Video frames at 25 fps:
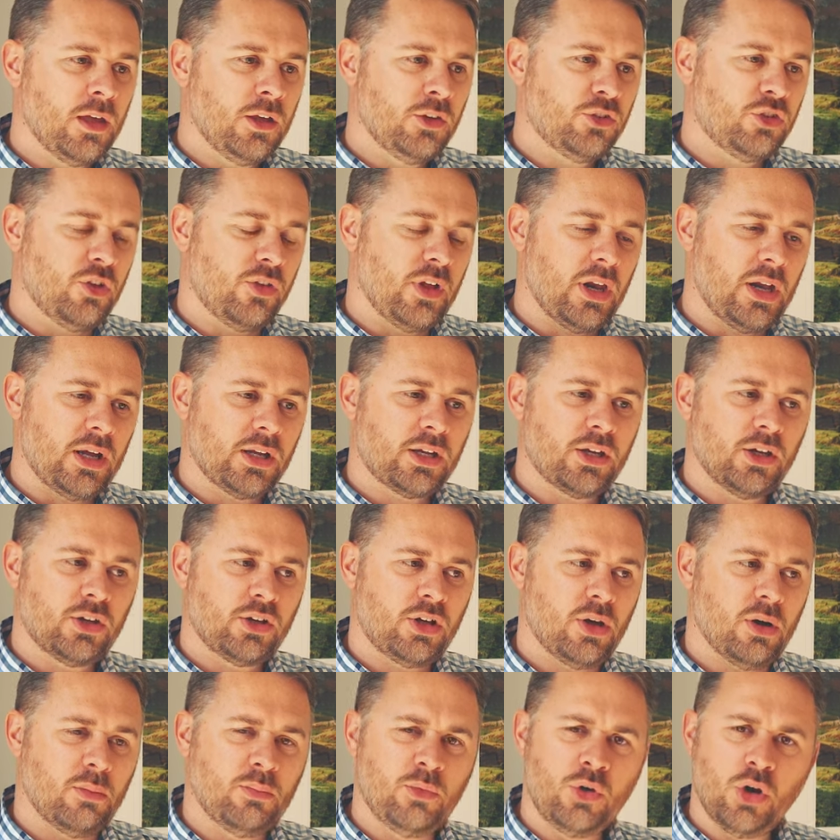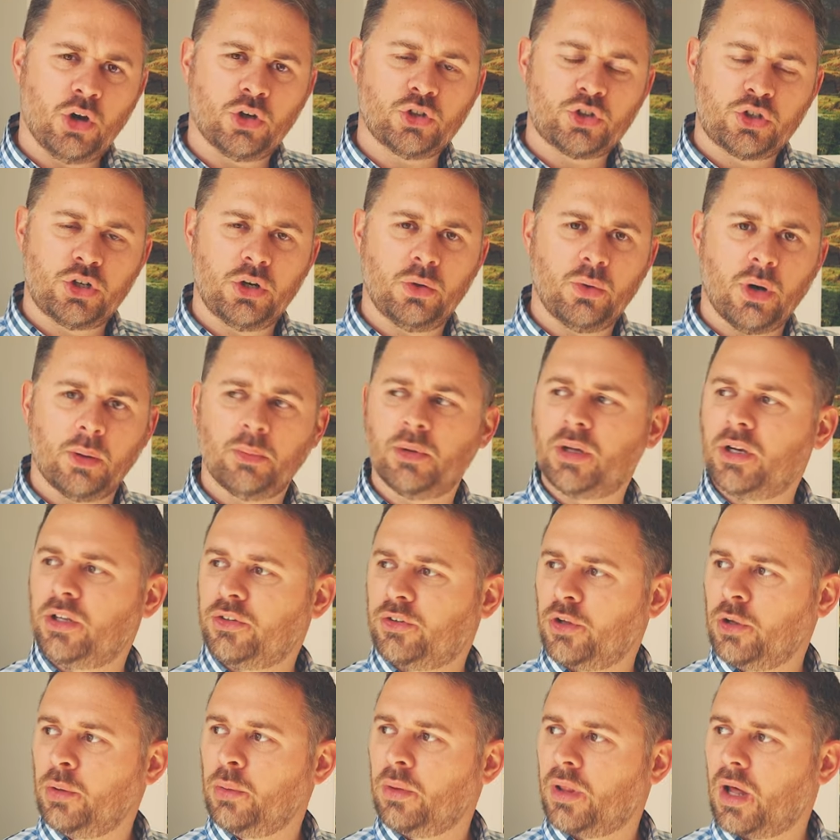So the Leica Q, I'm not sure what I'm
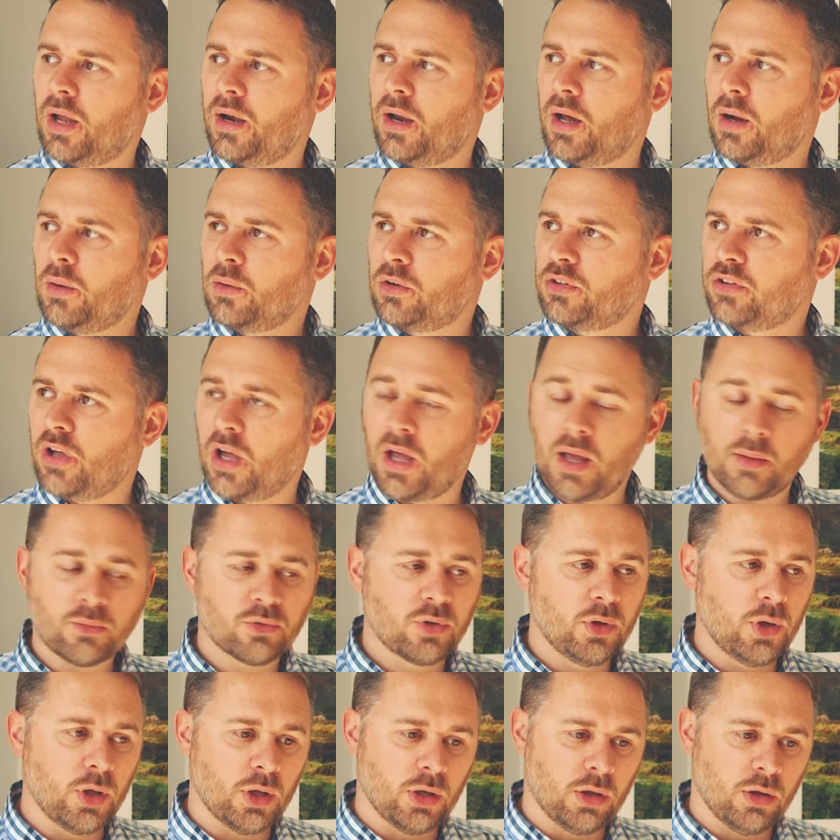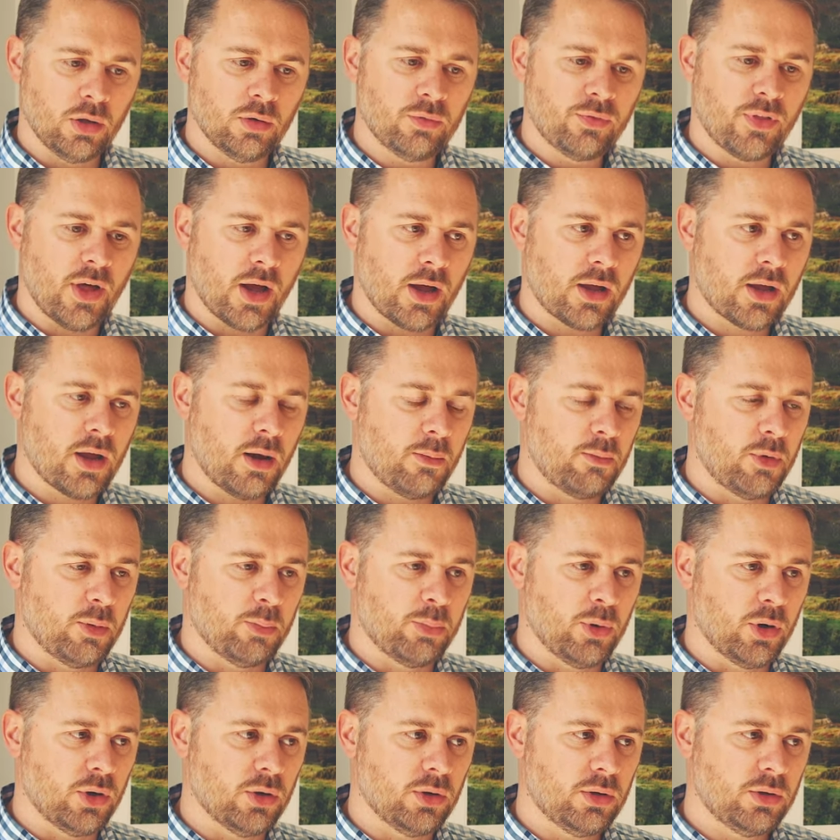going to do with that now because I absolutely love that camera,
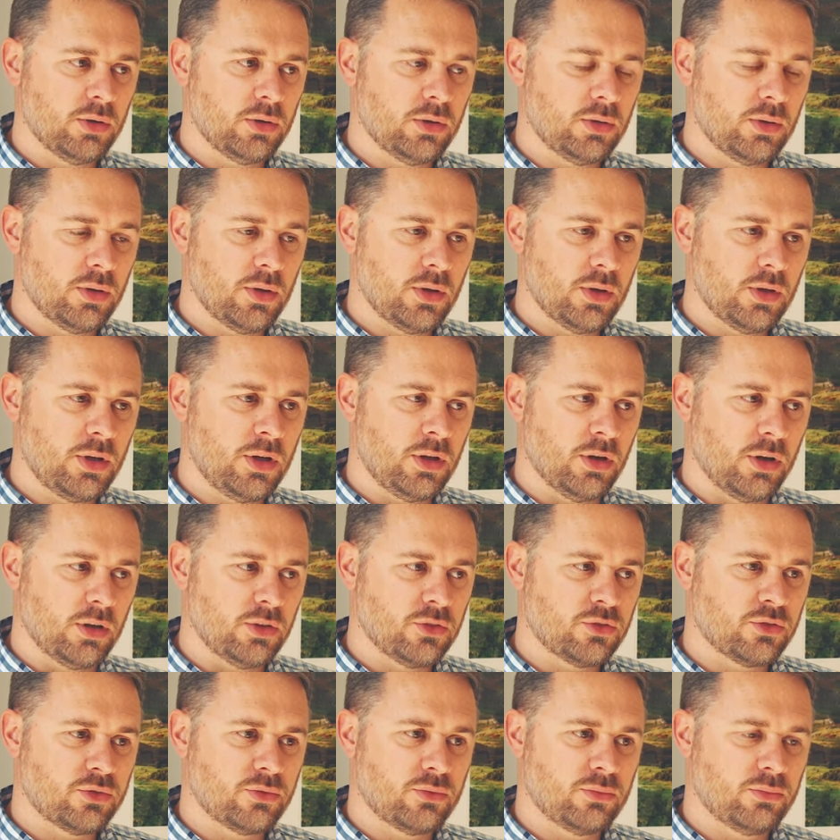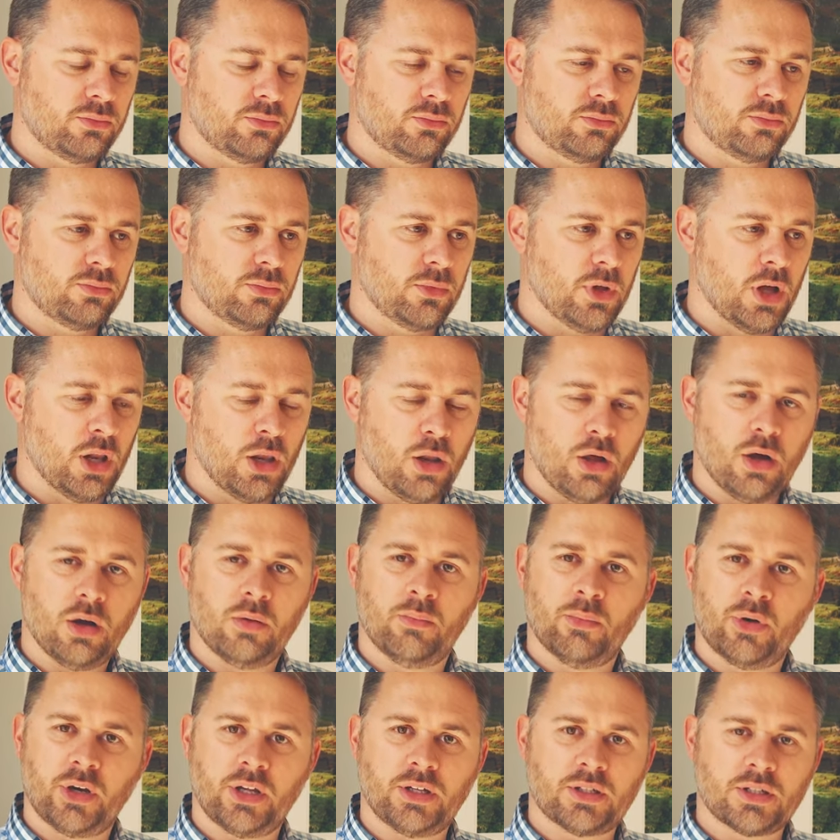but you know, it's a lot
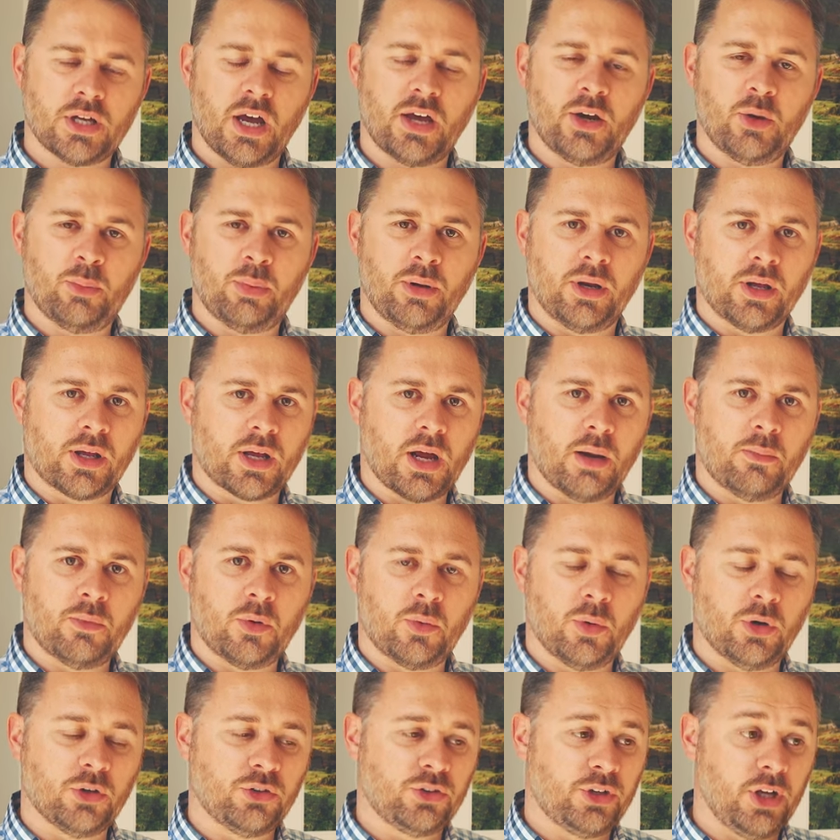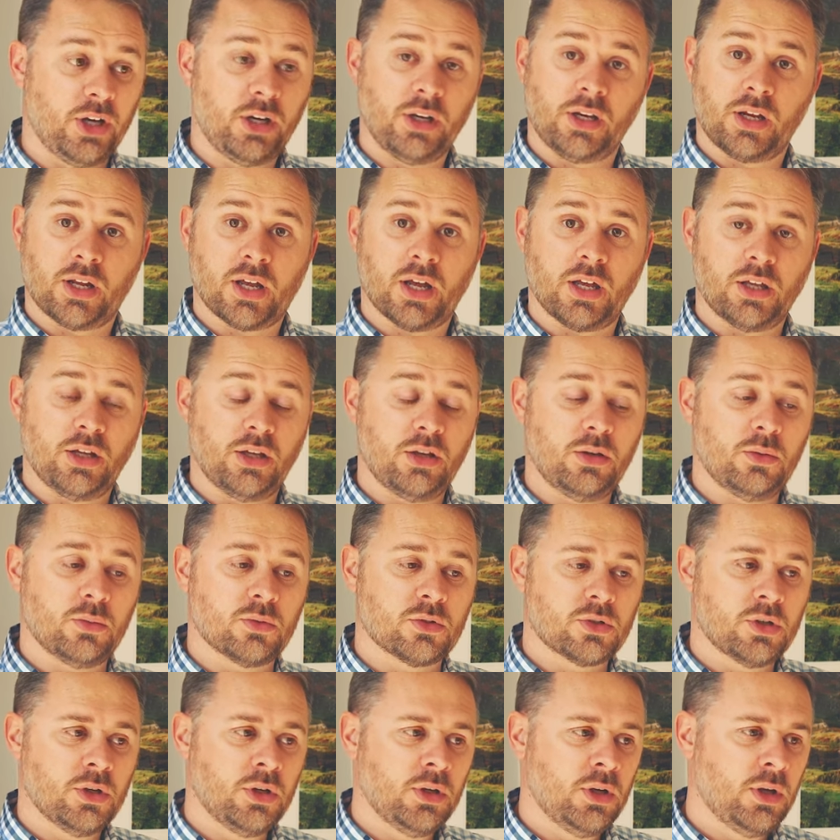of money tied up in a camera what didn't get
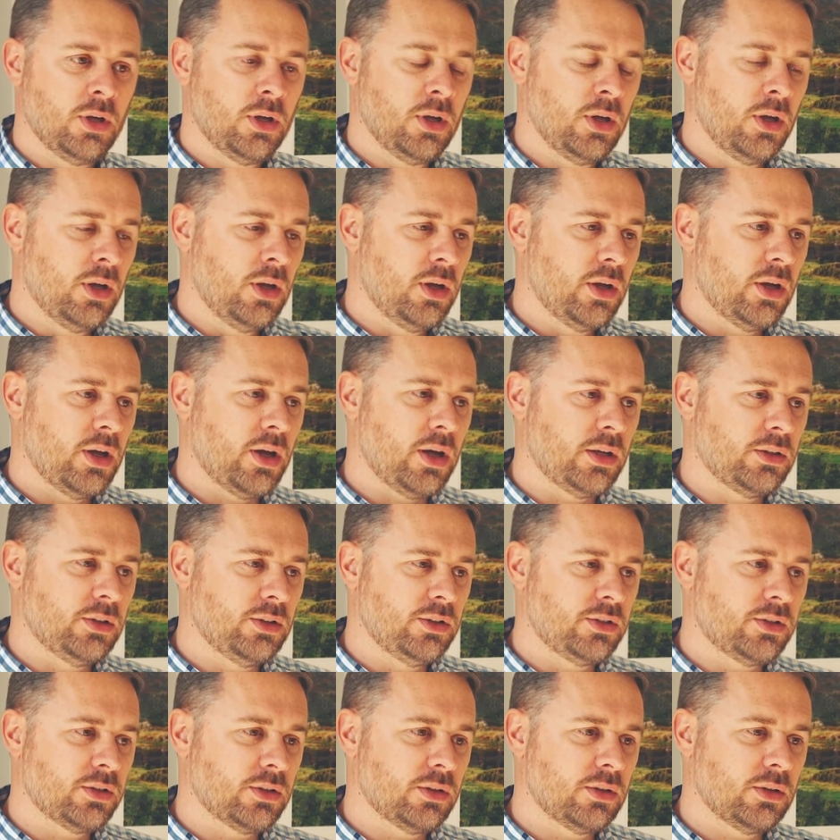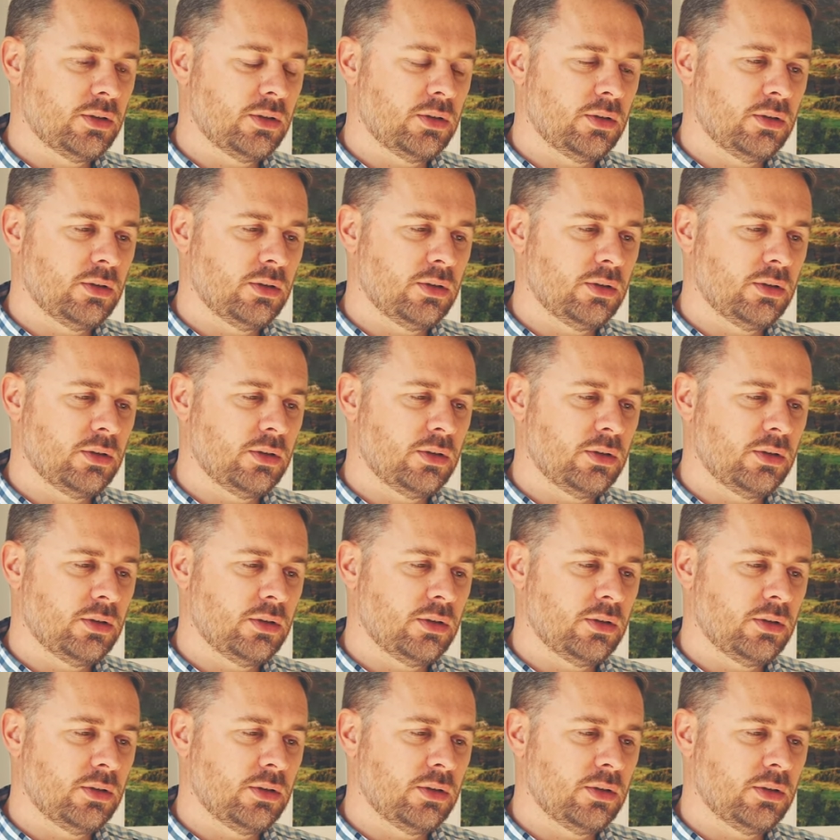used. And